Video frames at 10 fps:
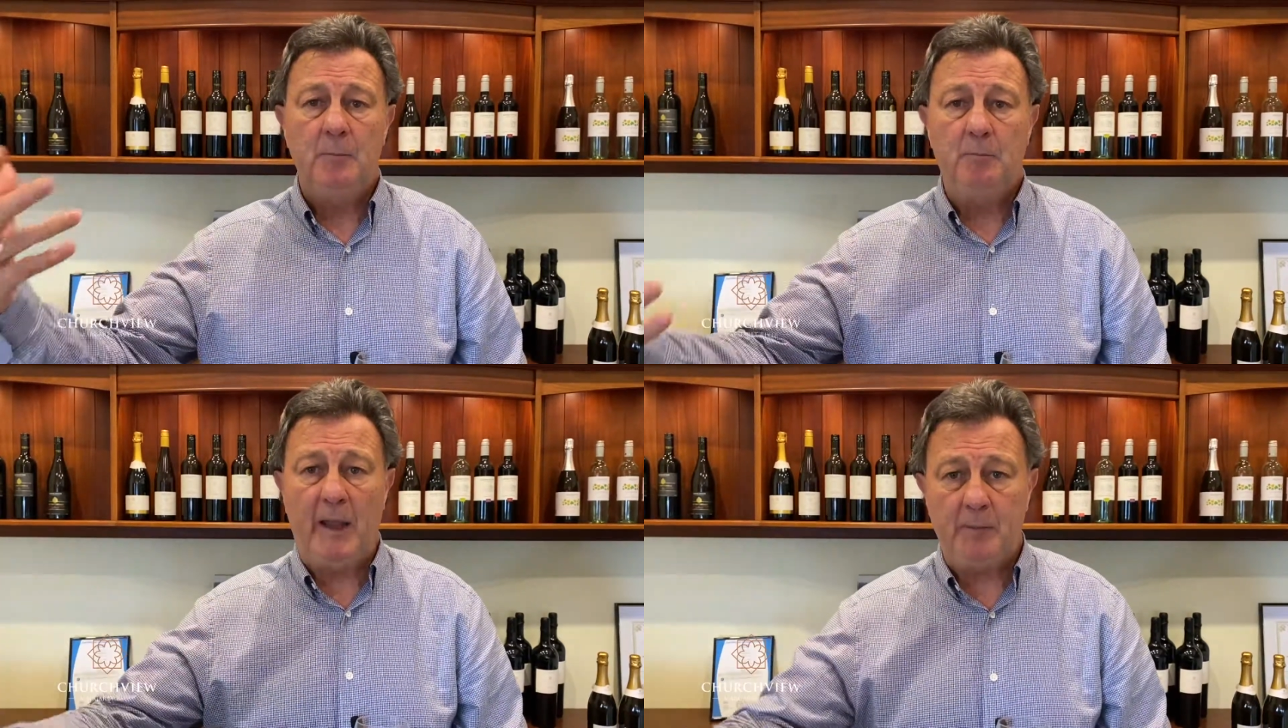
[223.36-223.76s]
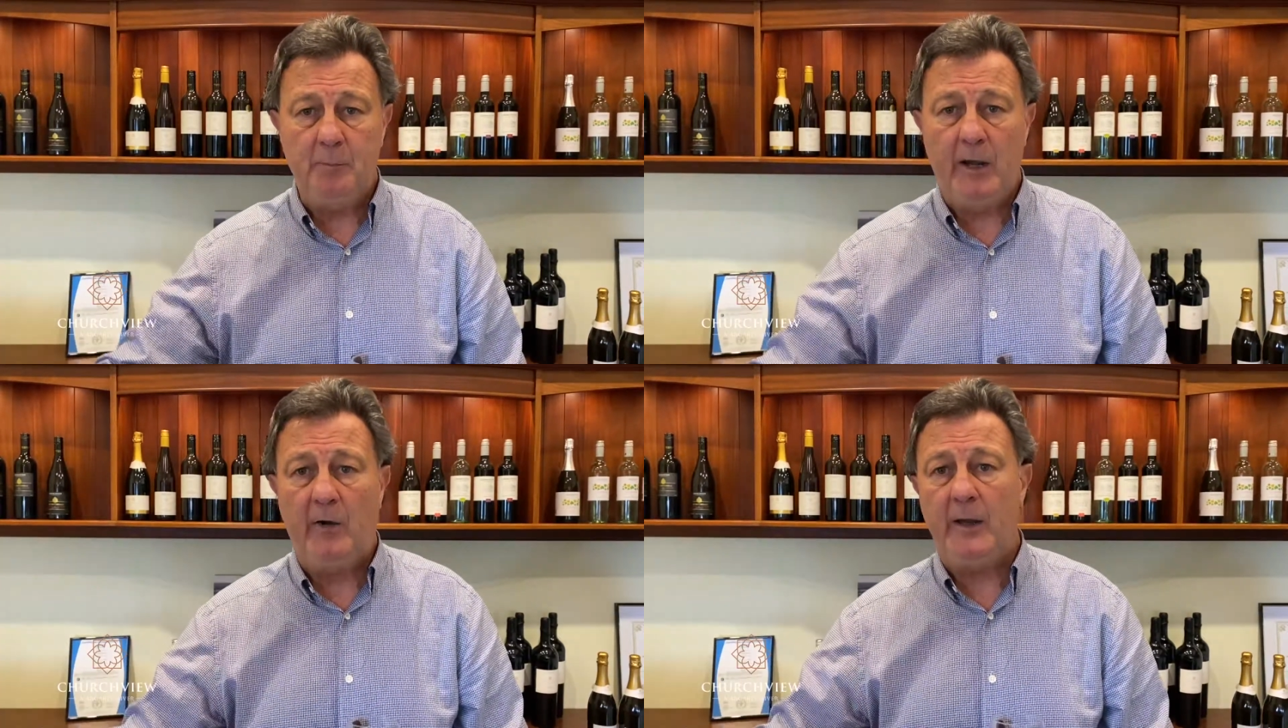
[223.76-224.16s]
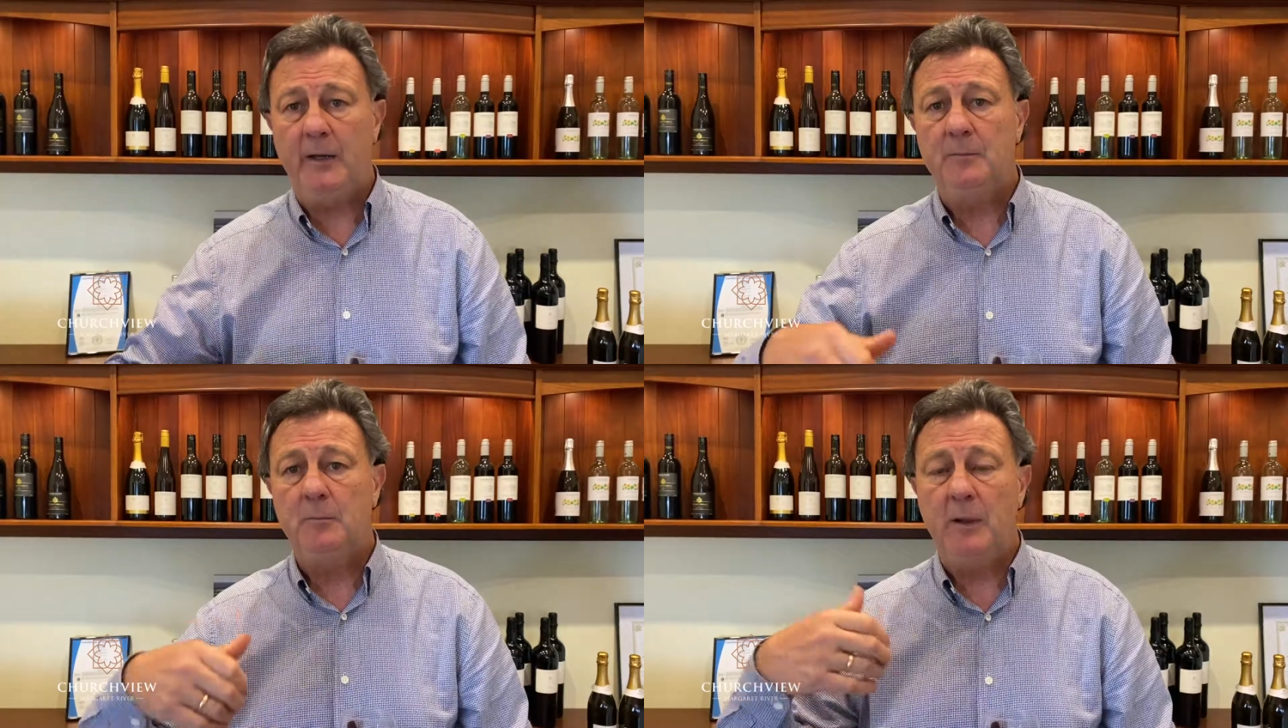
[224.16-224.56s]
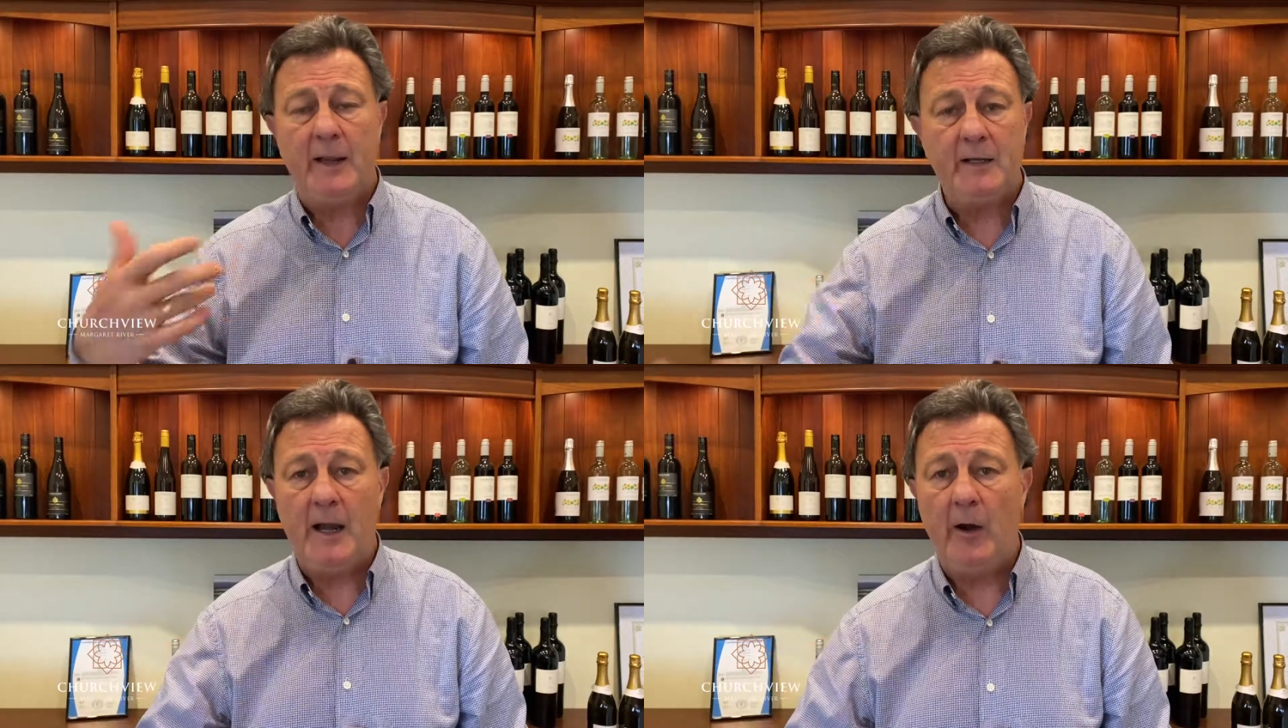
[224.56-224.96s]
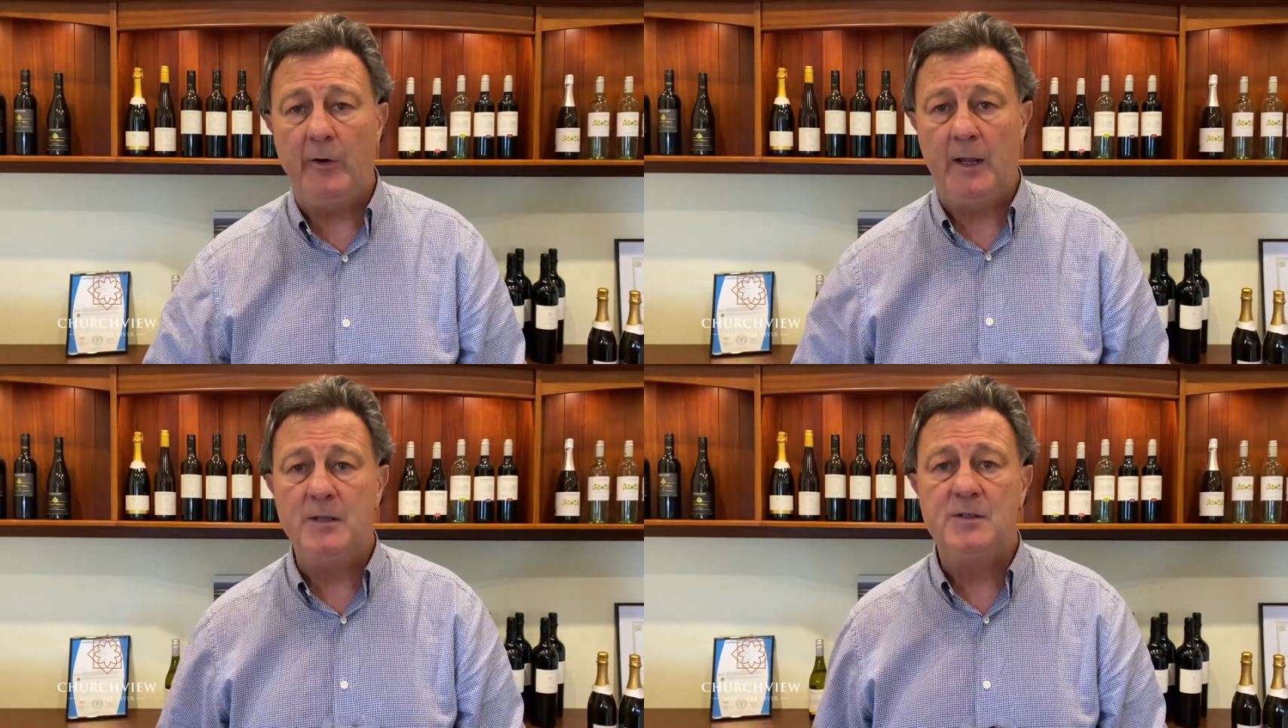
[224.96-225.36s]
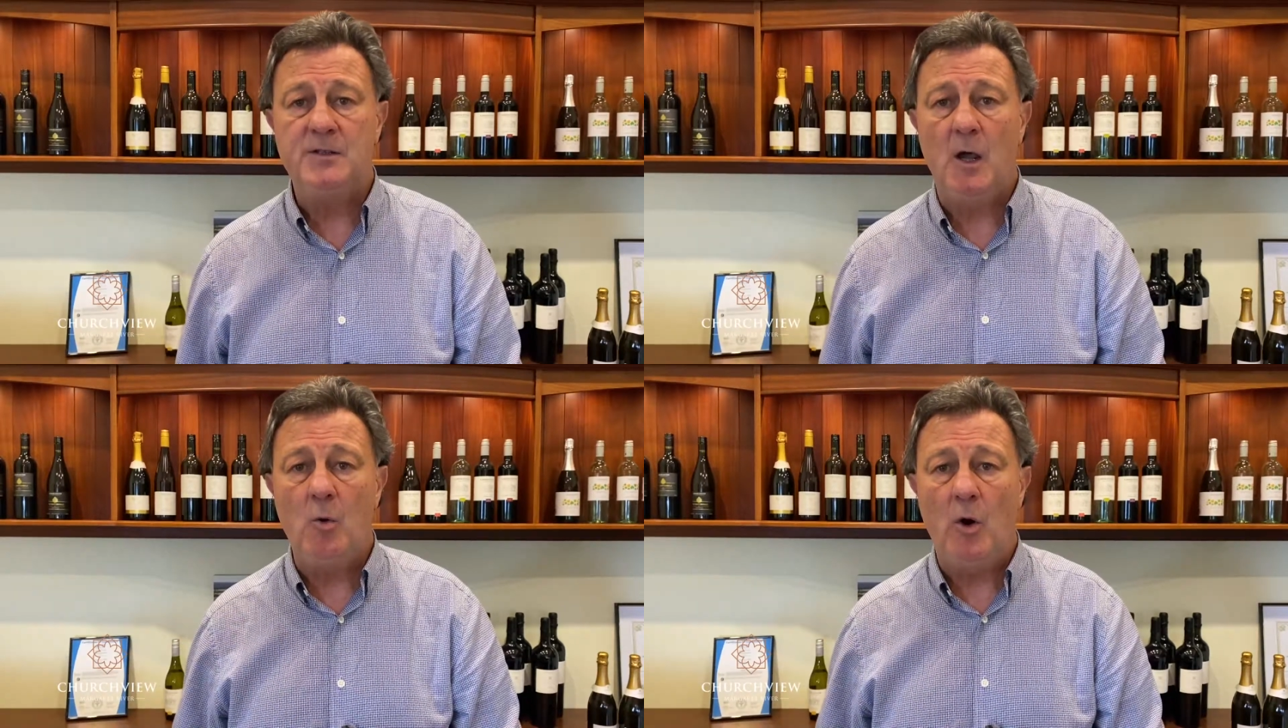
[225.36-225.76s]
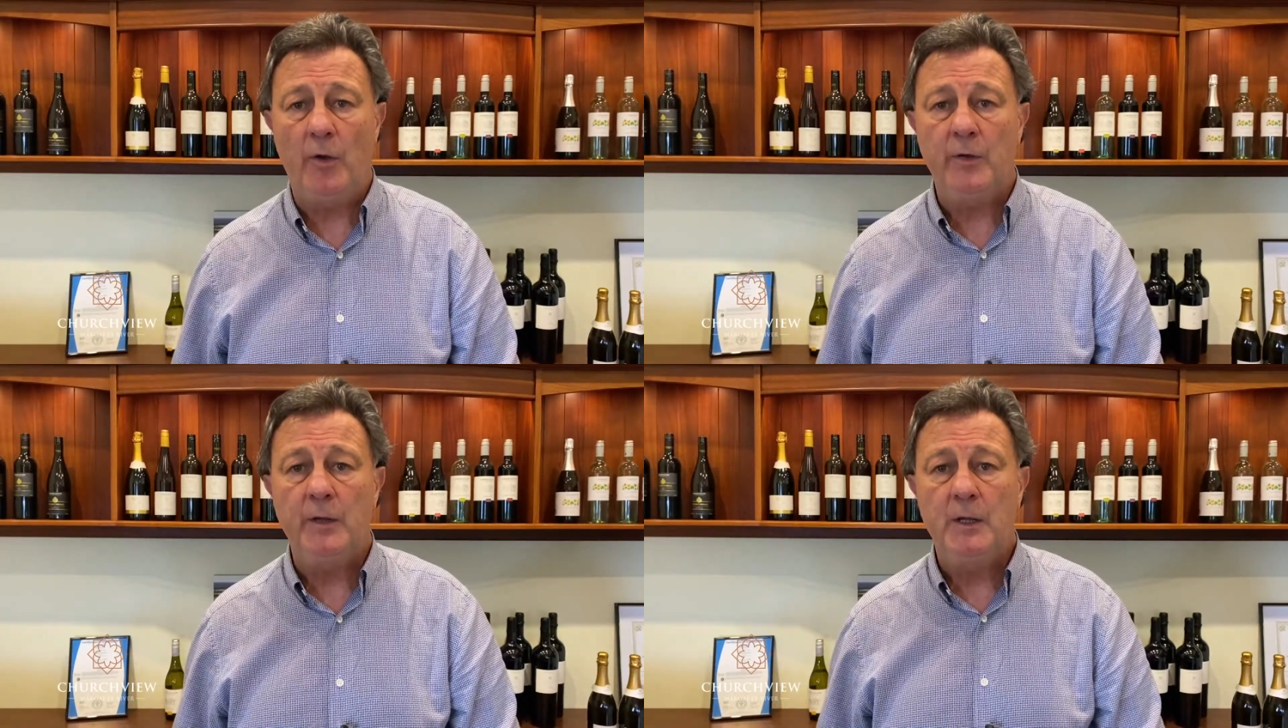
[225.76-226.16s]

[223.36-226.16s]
blackberry, black currant, and so on.